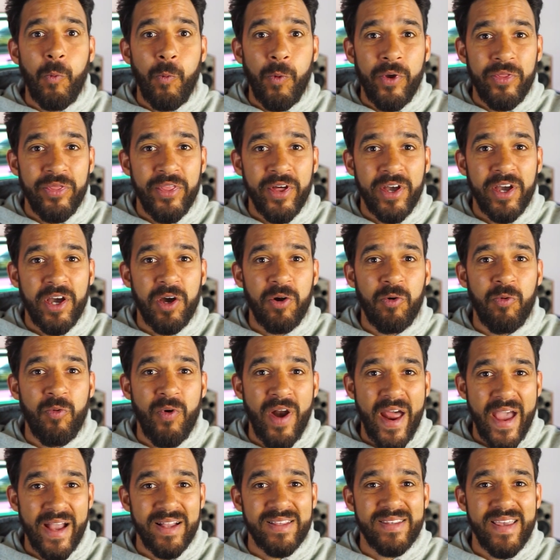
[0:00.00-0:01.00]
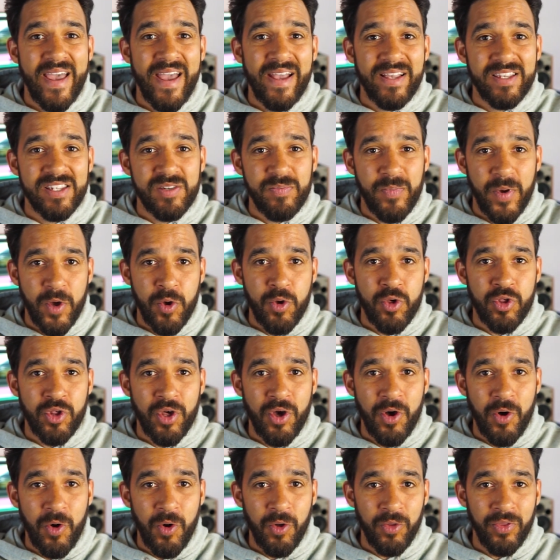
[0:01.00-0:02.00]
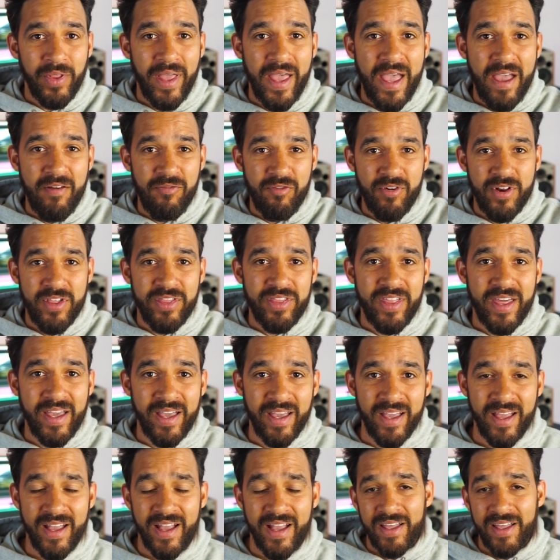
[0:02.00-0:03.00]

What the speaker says: with the correct exposure on everything.